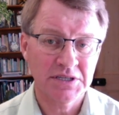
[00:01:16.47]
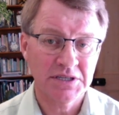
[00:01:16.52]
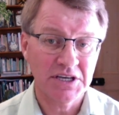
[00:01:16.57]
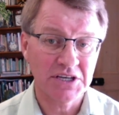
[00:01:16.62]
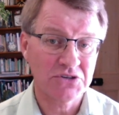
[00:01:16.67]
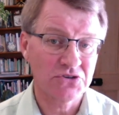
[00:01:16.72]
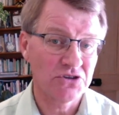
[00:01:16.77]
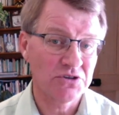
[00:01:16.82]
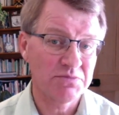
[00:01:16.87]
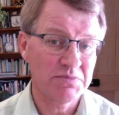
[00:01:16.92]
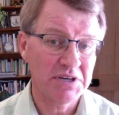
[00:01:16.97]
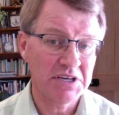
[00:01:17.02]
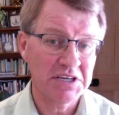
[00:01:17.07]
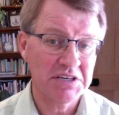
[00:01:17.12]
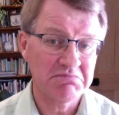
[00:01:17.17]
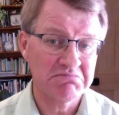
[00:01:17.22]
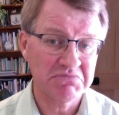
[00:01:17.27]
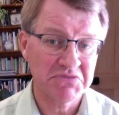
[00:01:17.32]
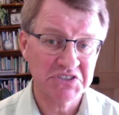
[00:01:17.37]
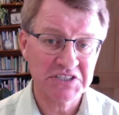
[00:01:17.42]
It could
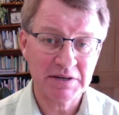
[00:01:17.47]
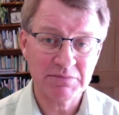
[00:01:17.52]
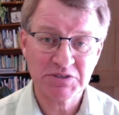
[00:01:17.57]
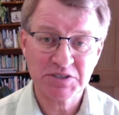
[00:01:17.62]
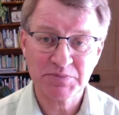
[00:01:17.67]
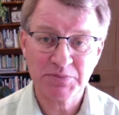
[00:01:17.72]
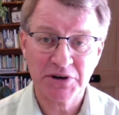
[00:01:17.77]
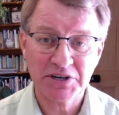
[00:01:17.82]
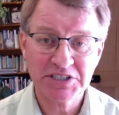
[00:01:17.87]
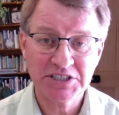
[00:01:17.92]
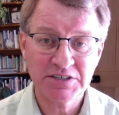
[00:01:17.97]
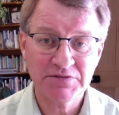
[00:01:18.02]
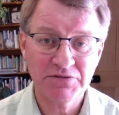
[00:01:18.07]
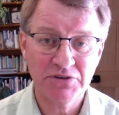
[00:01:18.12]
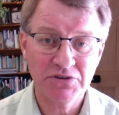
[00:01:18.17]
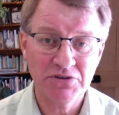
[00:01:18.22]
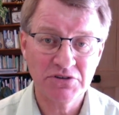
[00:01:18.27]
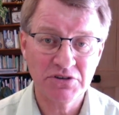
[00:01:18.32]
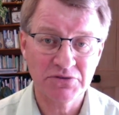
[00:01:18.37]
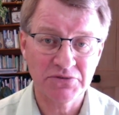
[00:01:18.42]
be some spicy
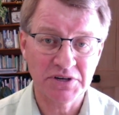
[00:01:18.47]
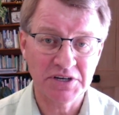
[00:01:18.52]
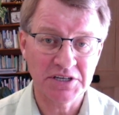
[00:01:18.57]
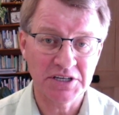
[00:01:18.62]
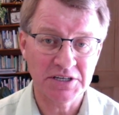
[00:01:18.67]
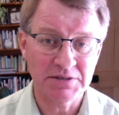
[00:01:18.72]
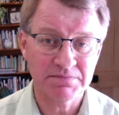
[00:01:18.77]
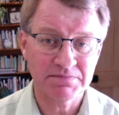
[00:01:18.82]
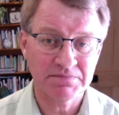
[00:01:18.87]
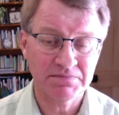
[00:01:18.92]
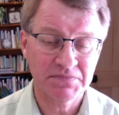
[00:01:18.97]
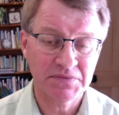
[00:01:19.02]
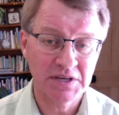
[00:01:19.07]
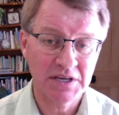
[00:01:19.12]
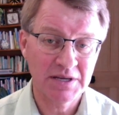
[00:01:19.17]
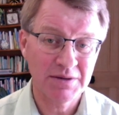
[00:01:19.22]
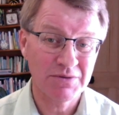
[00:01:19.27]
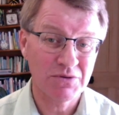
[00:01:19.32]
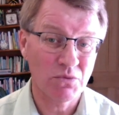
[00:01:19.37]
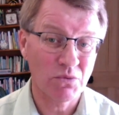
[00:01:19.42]
food you're eating.
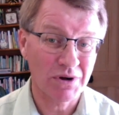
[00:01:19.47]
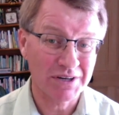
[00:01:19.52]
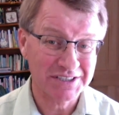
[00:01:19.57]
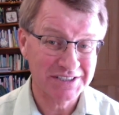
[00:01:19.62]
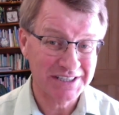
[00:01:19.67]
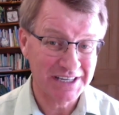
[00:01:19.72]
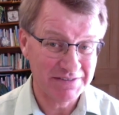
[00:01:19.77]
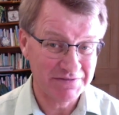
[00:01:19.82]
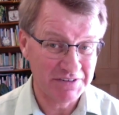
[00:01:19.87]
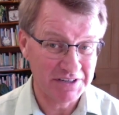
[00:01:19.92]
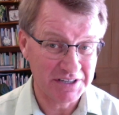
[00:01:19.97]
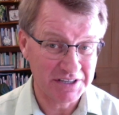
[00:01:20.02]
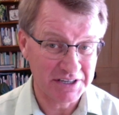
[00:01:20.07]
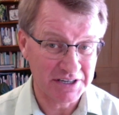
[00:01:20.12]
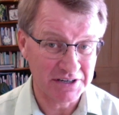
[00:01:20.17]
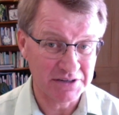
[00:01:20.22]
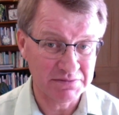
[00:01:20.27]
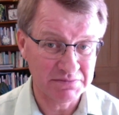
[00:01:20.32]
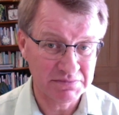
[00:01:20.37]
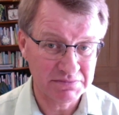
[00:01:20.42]
Watch that
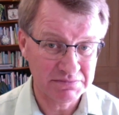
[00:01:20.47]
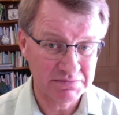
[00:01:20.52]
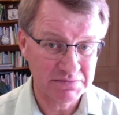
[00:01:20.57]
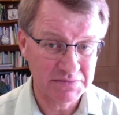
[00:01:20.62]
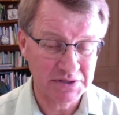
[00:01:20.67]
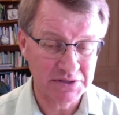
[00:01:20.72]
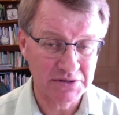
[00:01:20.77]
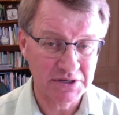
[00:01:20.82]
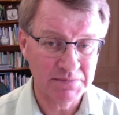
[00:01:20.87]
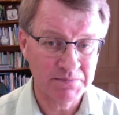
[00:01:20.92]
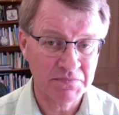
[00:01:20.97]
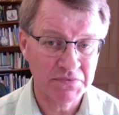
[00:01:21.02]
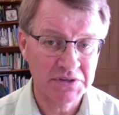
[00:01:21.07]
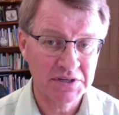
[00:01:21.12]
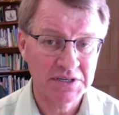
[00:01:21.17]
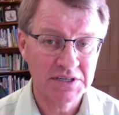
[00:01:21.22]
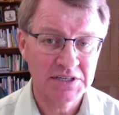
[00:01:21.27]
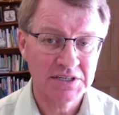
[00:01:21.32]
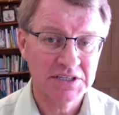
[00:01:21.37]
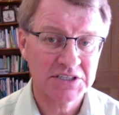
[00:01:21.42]
video, all right?
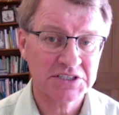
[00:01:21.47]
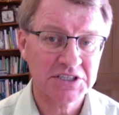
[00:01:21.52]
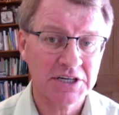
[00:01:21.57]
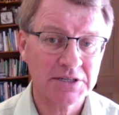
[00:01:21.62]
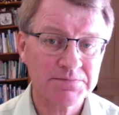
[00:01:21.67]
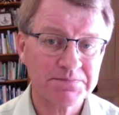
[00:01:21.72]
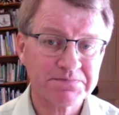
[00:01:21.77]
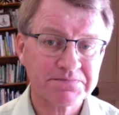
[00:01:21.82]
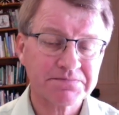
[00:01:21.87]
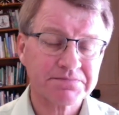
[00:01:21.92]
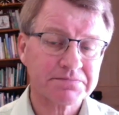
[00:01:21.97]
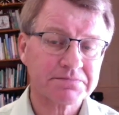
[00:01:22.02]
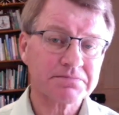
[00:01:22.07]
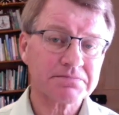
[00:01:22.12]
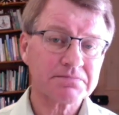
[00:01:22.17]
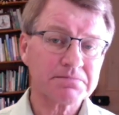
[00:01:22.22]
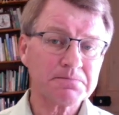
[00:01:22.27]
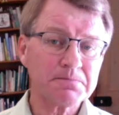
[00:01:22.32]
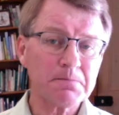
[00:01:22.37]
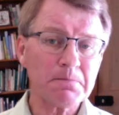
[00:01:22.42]
So,
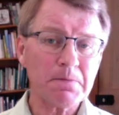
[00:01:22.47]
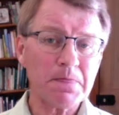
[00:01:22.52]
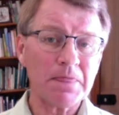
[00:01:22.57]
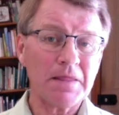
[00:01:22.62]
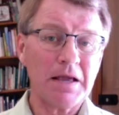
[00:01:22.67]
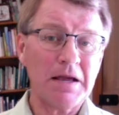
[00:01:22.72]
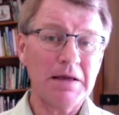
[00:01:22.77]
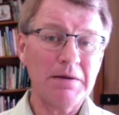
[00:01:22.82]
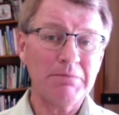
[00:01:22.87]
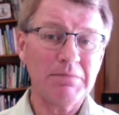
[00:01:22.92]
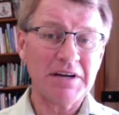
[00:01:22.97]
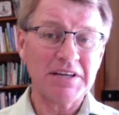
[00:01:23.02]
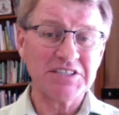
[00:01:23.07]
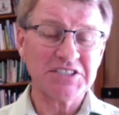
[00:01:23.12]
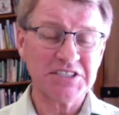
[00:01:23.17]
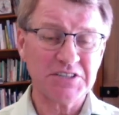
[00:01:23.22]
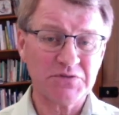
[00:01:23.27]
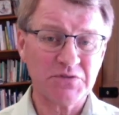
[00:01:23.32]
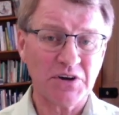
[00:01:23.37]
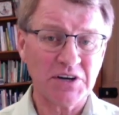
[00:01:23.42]
but
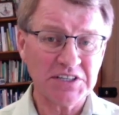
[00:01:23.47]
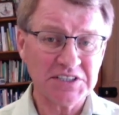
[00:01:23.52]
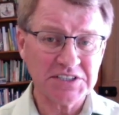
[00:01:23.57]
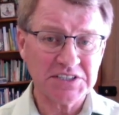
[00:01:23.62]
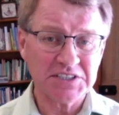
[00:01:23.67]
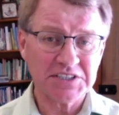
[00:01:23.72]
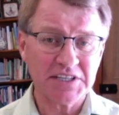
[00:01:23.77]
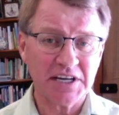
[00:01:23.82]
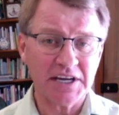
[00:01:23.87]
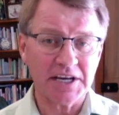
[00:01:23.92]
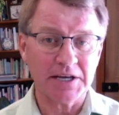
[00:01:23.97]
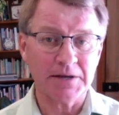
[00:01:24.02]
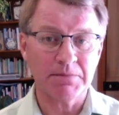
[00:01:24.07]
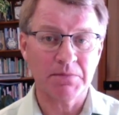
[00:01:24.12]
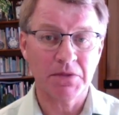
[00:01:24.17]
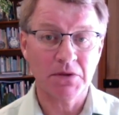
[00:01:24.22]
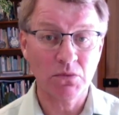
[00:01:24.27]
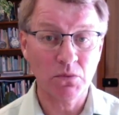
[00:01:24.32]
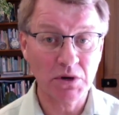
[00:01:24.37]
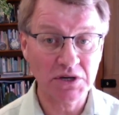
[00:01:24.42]
suffice to say,
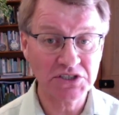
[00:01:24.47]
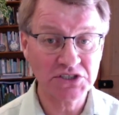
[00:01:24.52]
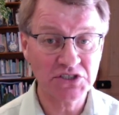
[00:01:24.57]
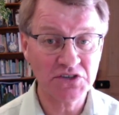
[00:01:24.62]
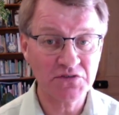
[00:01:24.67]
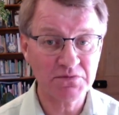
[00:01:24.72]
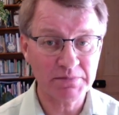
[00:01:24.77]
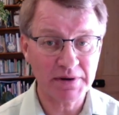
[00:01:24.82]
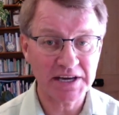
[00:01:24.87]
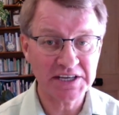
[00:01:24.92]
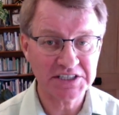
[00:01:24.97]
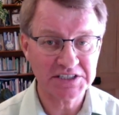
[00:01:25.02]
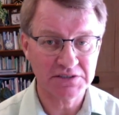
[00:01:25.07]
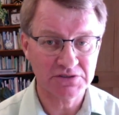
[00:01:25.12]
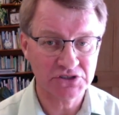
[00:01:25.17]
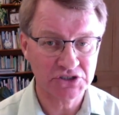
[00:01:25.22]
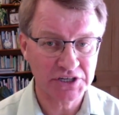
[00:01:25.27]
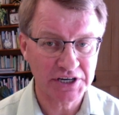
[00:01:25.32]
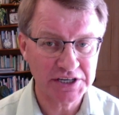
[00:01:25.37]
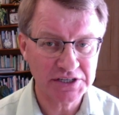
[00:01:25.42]
once you've made some
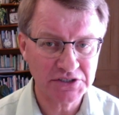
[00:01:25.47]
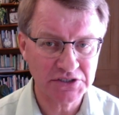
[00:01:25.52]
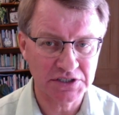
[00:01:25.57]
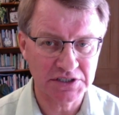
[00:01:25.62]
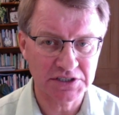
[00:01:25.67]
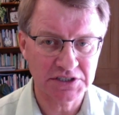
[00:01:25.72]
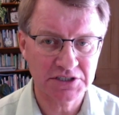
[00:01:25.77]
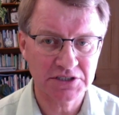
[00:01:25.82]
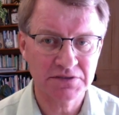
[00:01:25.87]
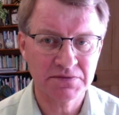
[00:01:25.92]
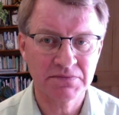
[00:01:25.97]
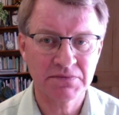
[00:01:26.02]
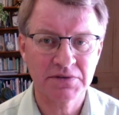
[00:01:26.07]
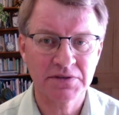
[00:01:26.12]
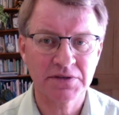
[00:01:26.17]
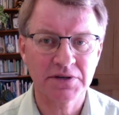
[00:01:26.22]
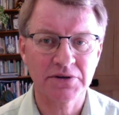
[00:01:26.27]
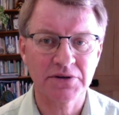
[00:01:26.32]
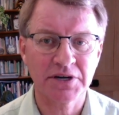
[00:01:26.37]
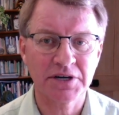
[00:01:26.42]
changes,
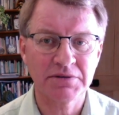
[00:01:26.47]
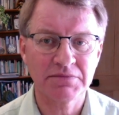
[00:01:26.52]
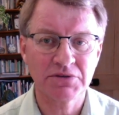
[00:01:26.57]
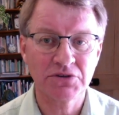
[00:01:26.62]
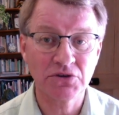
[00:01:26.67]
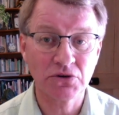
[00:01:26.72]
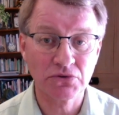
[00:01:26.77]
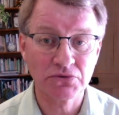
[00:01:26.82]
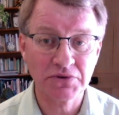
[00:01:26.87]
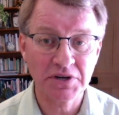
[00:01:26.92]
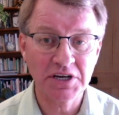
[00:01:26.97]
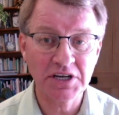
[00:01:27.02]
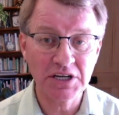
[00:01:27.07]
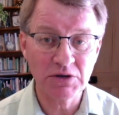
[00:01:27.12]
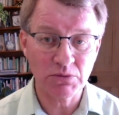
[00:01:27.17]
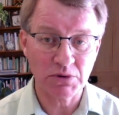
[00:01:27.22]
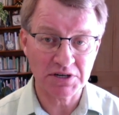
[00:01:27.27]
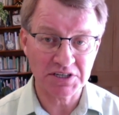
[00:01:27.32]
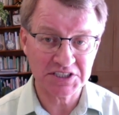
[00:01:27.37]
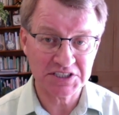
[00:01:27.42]
all right, you'll really
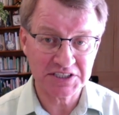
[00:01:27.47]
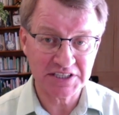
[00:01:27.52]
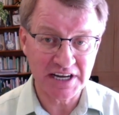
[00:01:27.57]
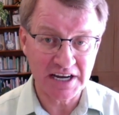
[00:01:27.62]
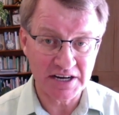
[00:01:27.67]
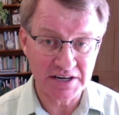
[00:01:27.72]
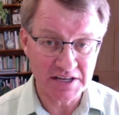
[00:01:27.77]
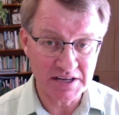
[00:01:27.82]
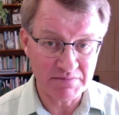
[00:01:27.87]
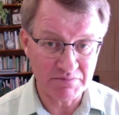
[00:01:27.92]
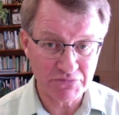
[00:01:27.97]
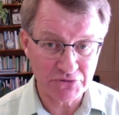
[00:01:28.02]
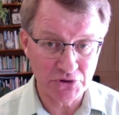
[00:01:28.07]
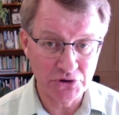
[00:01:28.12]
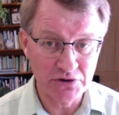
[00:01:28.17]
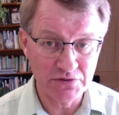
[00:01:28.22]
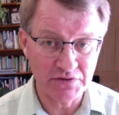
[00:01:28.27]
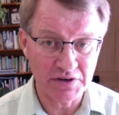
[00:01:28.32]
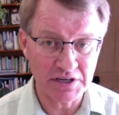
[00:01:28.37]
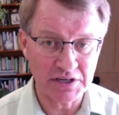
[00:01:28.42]
want to start
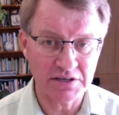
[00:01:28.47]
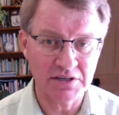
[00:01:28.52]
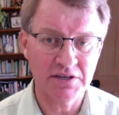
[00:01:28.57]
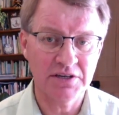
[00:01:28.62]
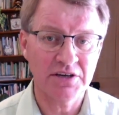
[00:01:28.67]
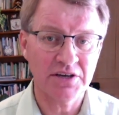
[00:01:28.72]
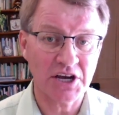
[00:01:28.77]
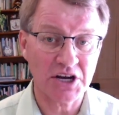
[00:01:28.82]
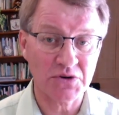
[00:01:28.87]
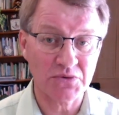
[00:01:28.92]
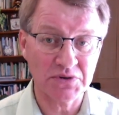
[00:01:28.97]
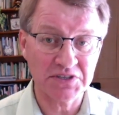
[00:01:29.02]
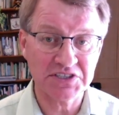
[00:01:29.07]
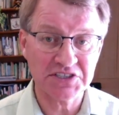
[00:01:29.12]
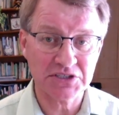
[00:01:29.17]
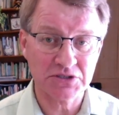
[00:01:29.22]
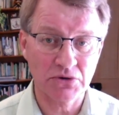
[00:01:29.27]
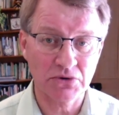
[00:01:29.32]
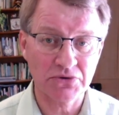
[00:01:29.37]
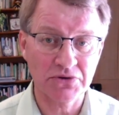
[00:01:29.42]
improving and
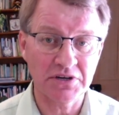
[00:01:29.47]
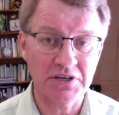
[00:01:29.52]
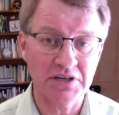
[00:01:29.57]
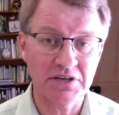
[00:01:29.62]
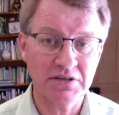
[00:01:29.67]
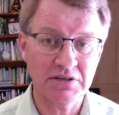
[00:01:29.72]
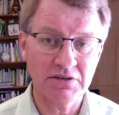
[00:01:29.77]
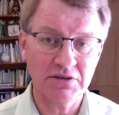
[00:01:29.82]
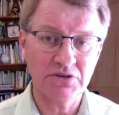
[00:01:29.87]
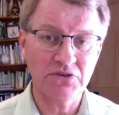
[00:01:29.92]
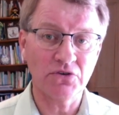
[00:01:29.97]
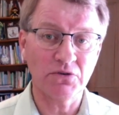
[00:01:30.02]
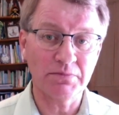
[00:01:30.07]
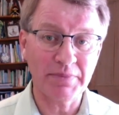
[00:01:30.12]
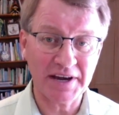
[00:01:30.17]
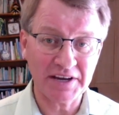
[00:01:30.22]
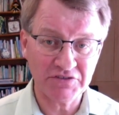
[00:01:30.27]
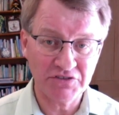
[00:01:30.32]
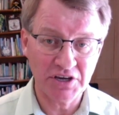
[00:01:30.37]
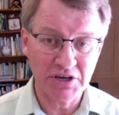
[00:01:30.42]
restoring your
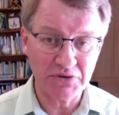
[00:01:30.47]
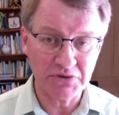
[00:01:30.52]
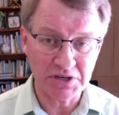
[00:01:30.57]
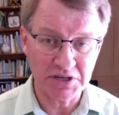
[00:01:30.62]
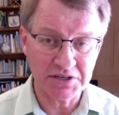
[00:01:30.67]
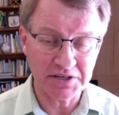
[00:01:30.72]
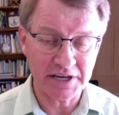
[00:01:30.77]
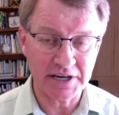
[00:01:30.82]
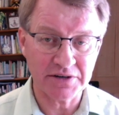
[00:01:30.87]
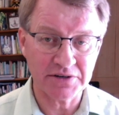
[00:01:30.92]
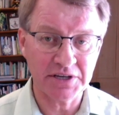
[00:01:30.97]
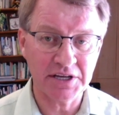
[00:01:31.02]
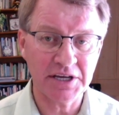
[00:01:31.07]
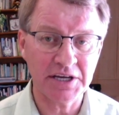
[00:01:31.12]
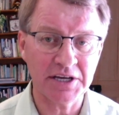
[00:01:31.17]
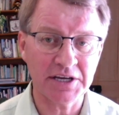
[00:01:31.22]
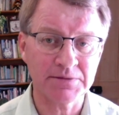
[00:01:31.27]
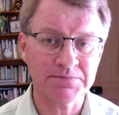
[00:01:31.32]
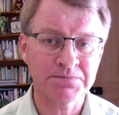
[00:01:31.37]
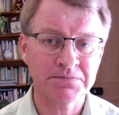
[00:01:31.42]
bacteria down
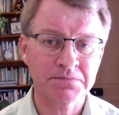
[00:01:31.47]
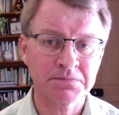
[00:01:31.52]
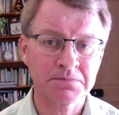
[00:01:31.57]
here.